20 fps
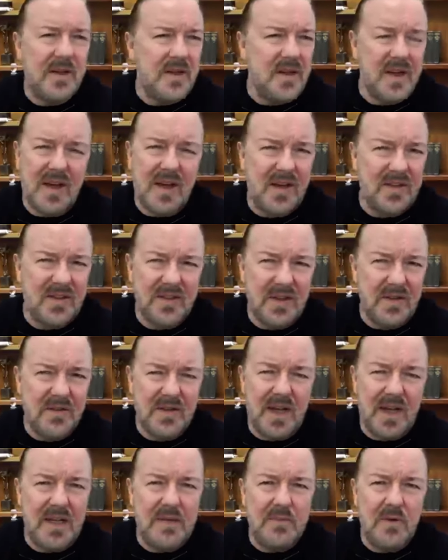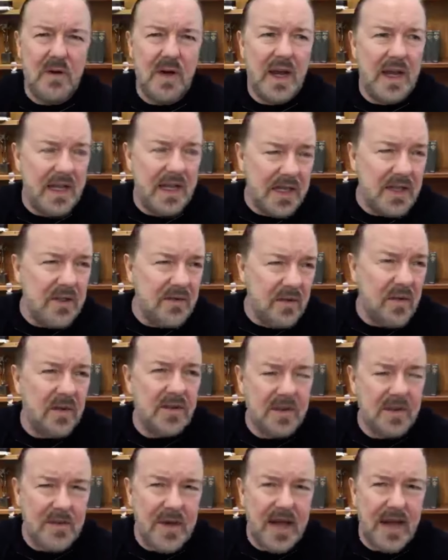"You can't do that anymore," unless you've got
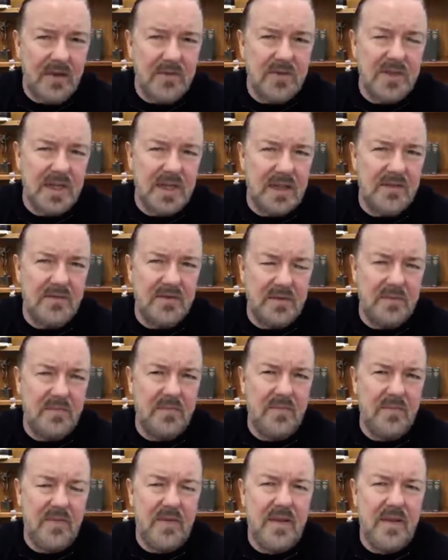something else to give them.